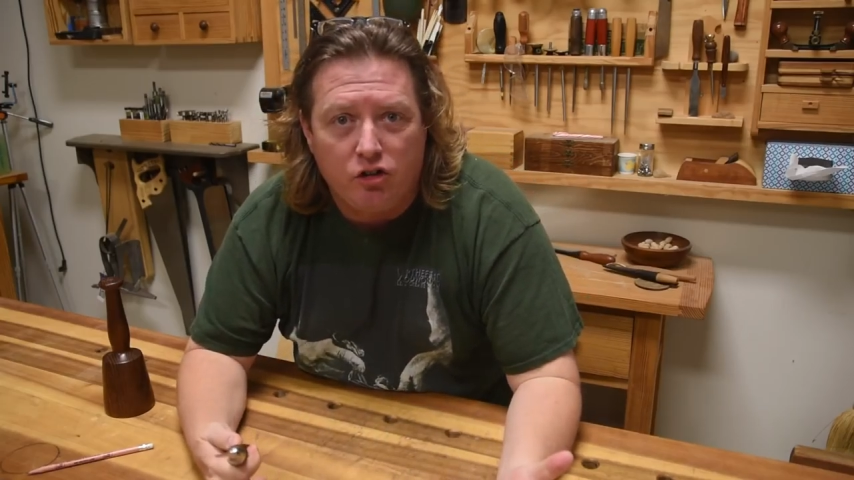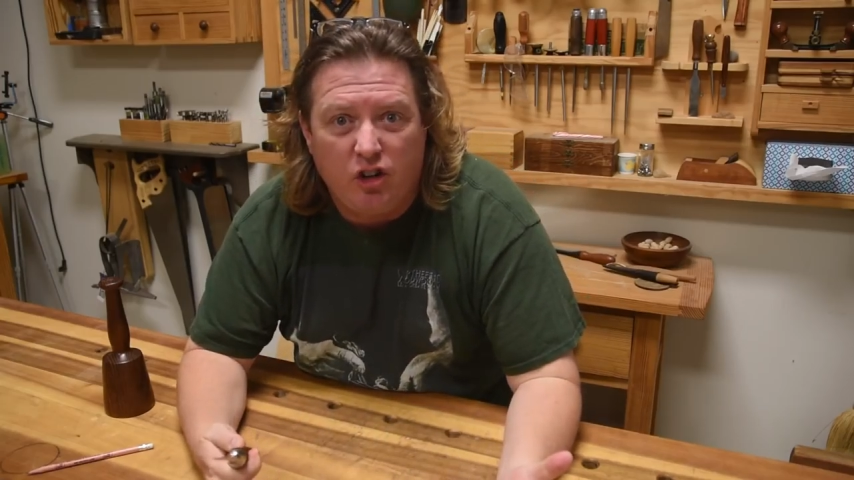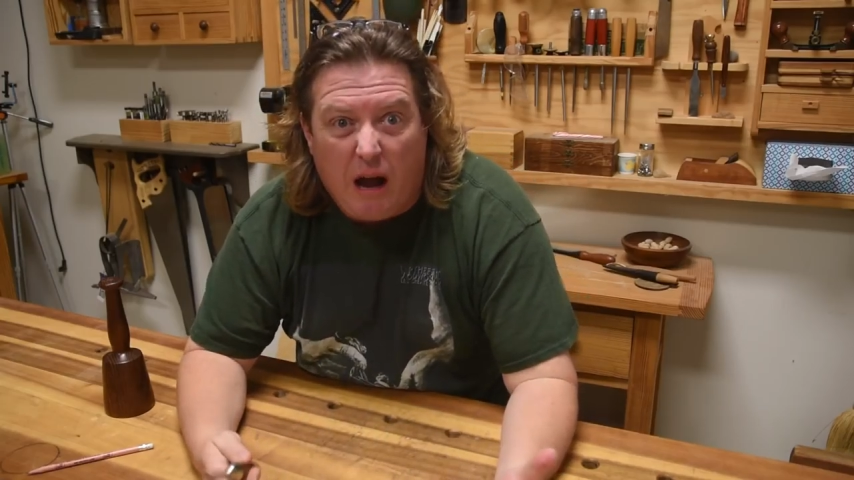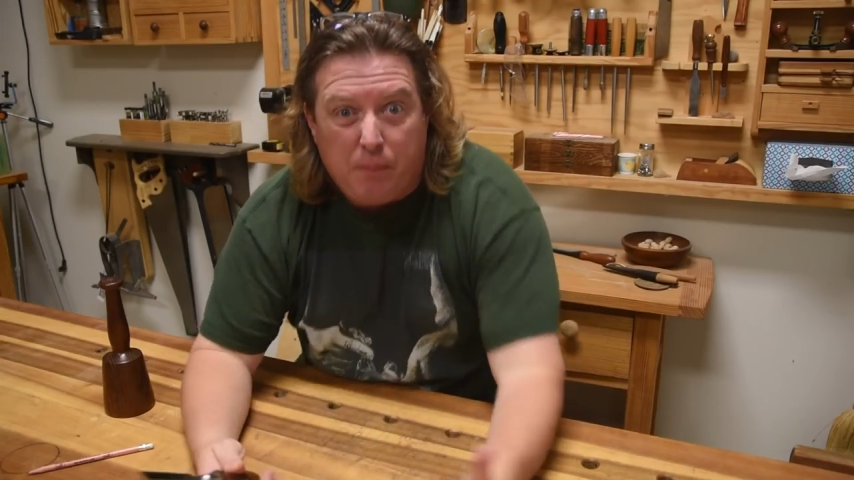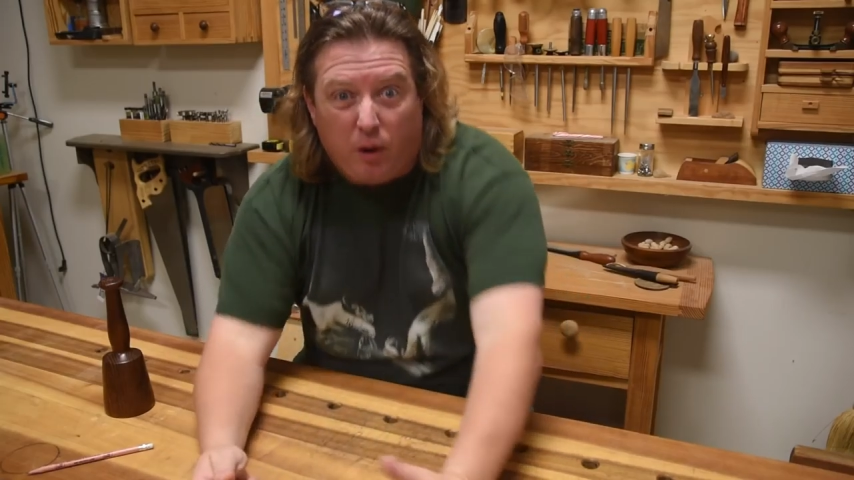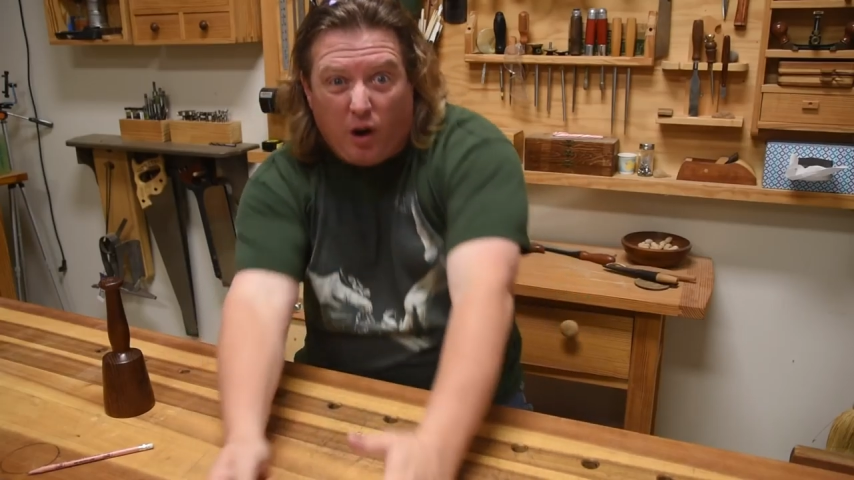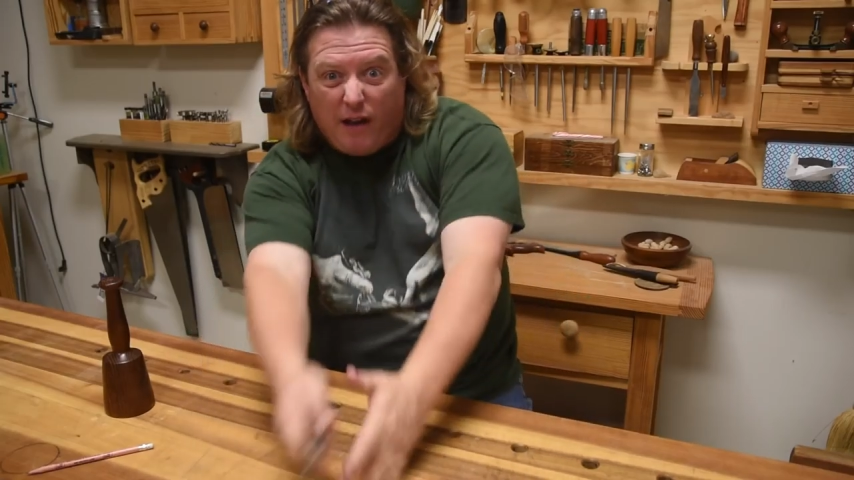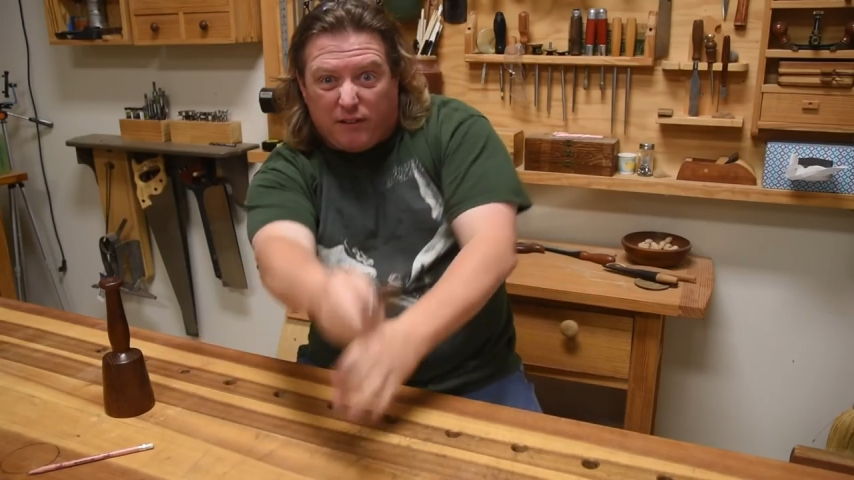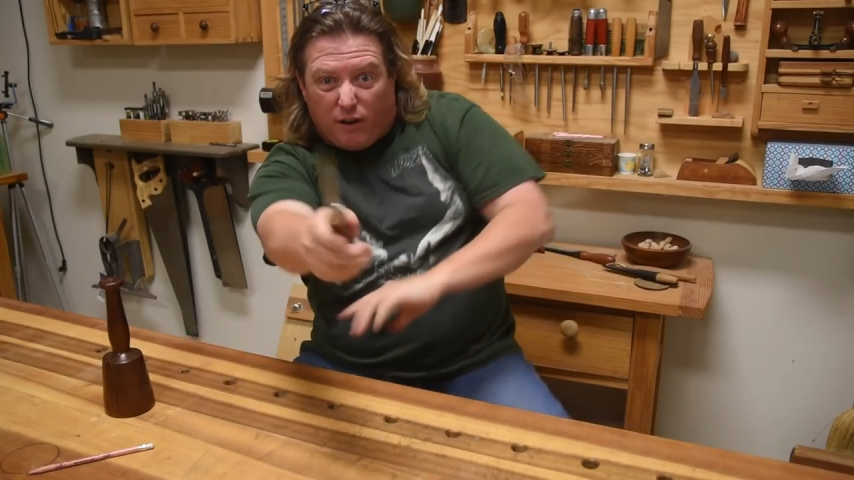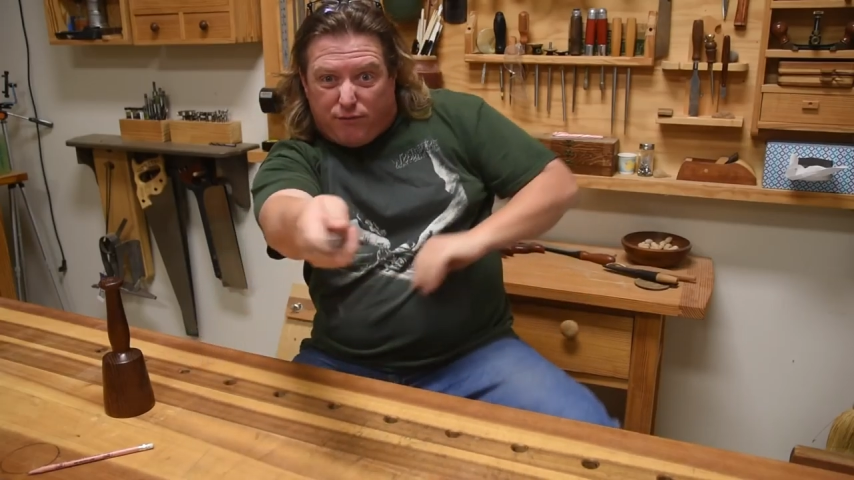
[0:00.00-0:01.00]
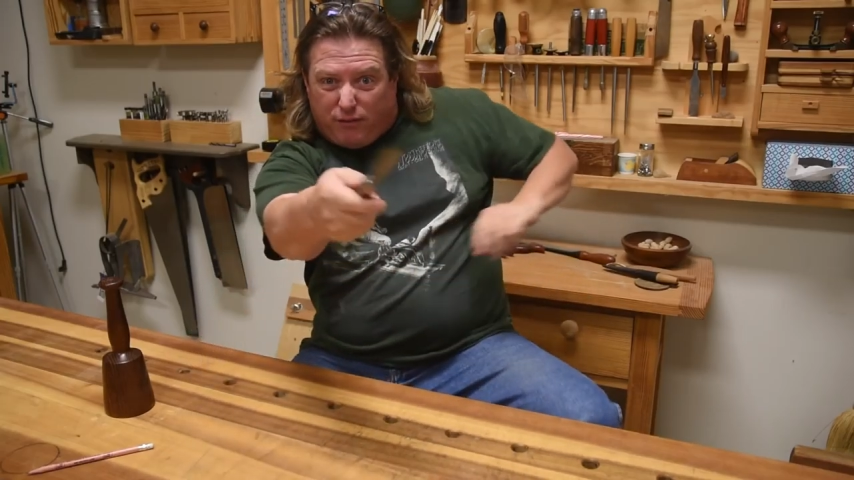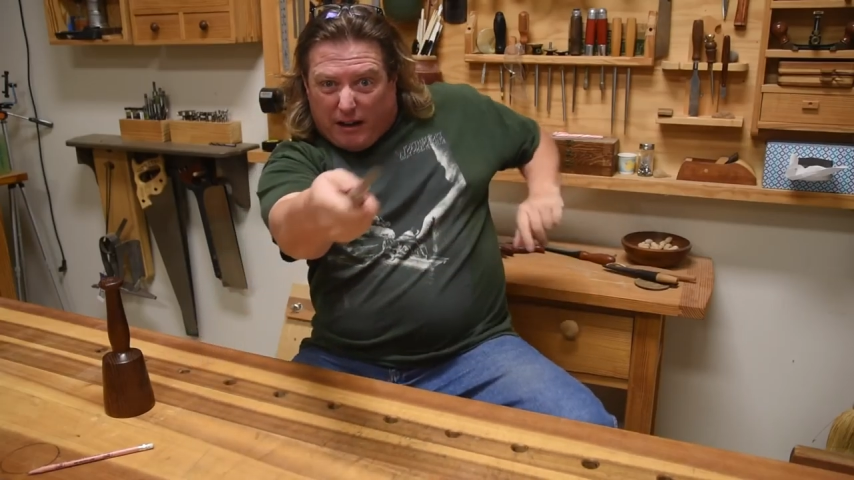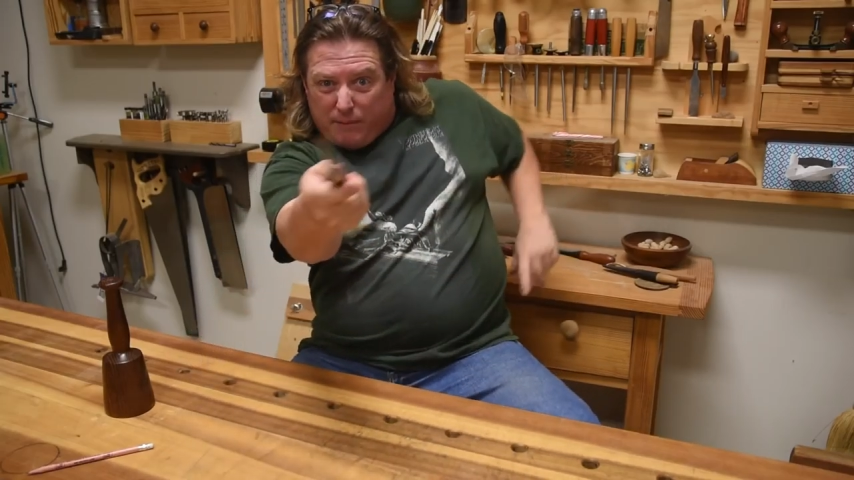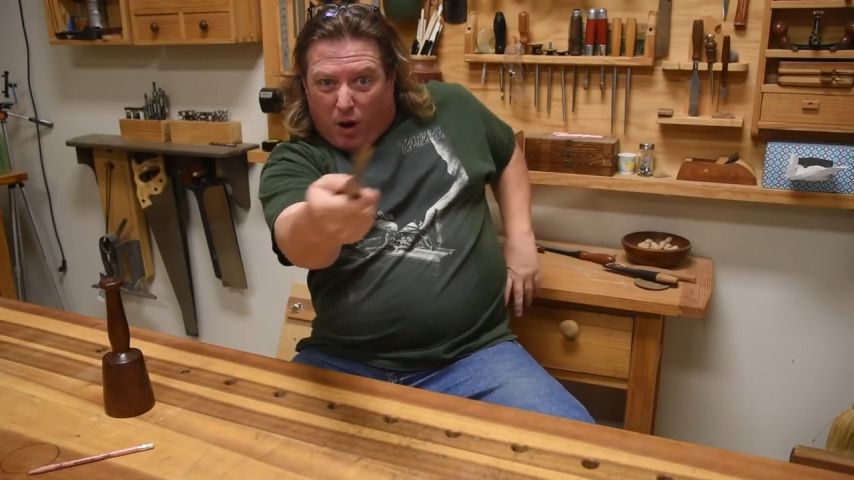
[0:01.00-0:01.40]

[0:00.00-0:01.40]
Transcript: shop where you're having to fight